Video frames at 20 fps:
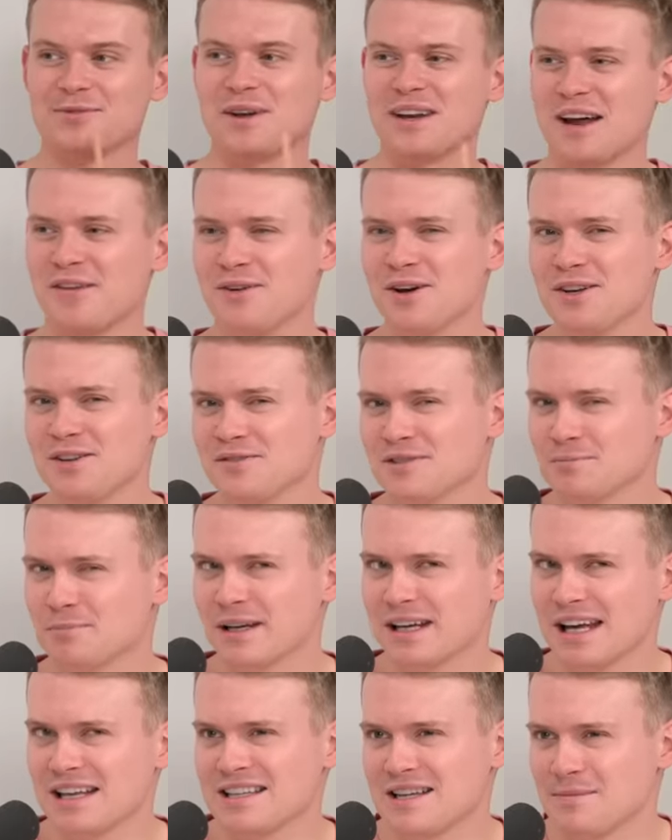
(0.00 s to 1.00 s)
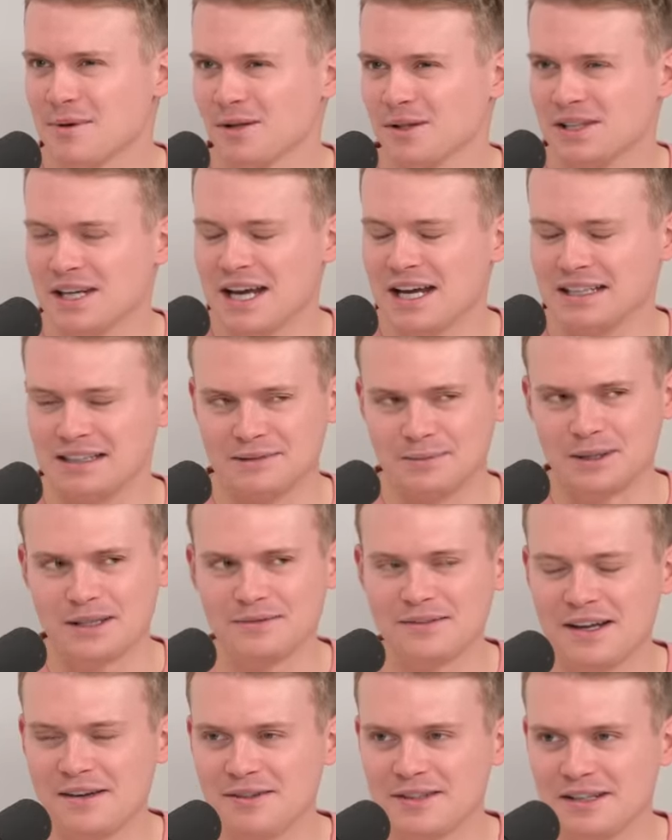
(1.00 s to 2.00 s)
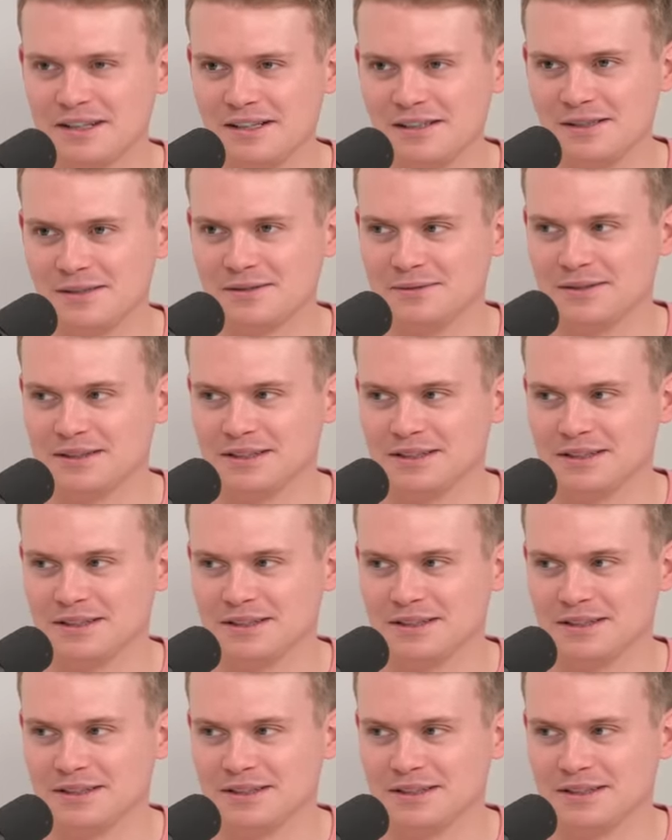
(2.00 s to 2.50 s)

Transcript: I've heard of spaghetti bolognese, but I've never heard of.